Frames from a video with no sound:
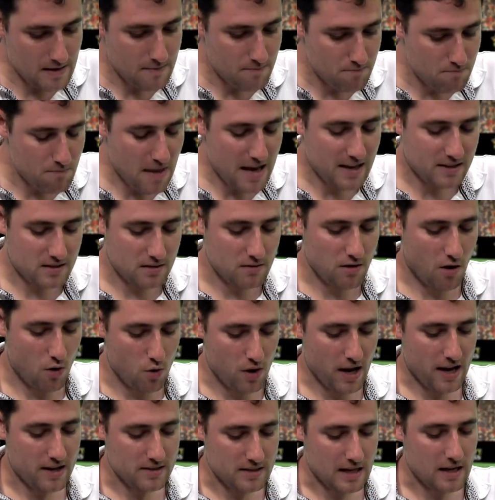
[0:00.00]
Mason
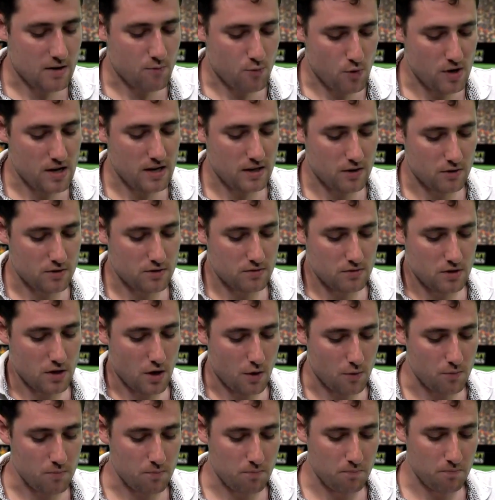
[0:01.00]
Holgate has had a really good,
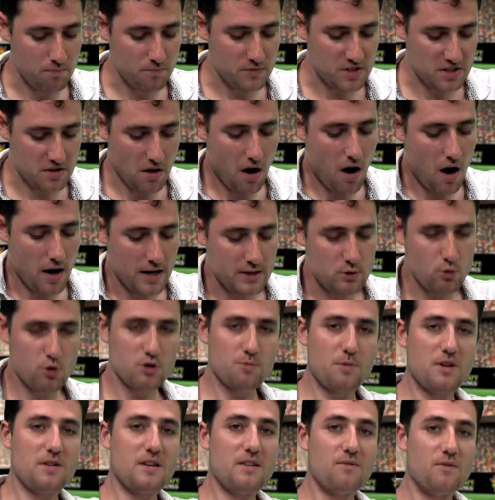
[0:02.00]
start. He's always
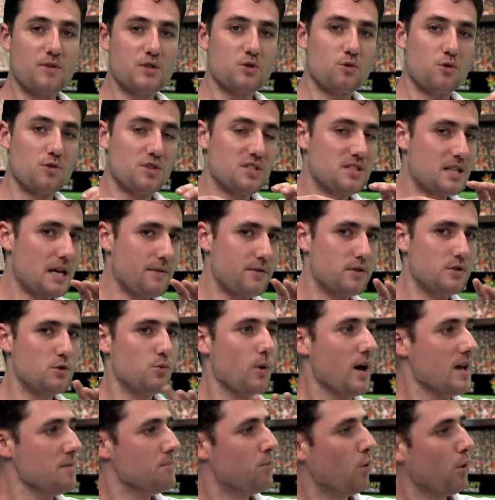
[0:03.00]
been in the sort of 7
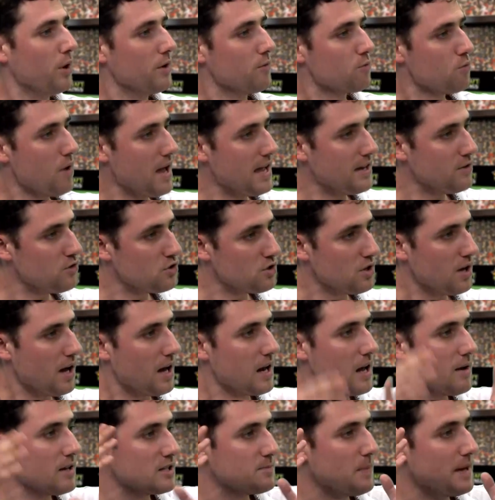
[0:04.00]
to 8 point range,
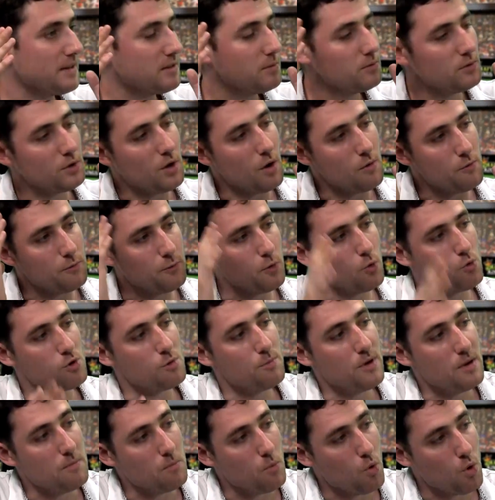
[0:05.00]
and I expect him to go forward a
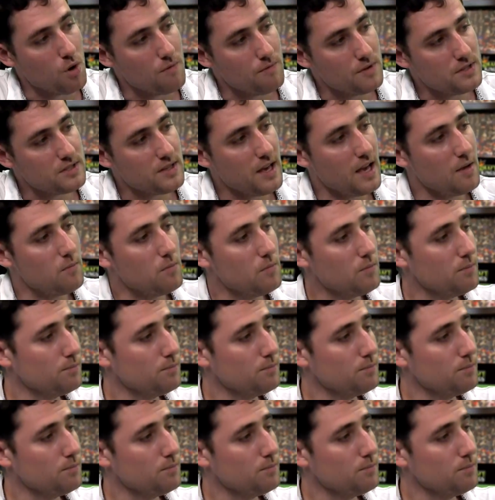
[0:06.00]
bit more in this game.